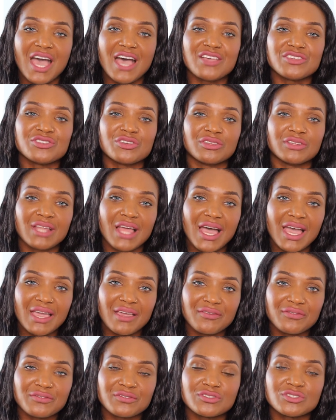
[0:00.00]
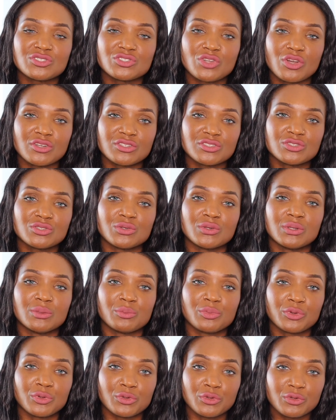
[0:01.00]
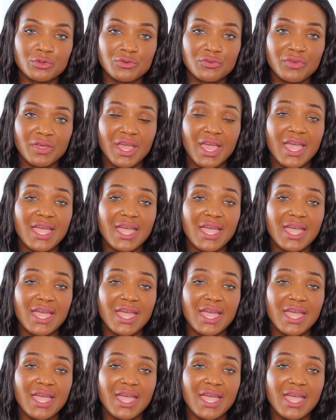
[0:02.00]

as your life starts to improve,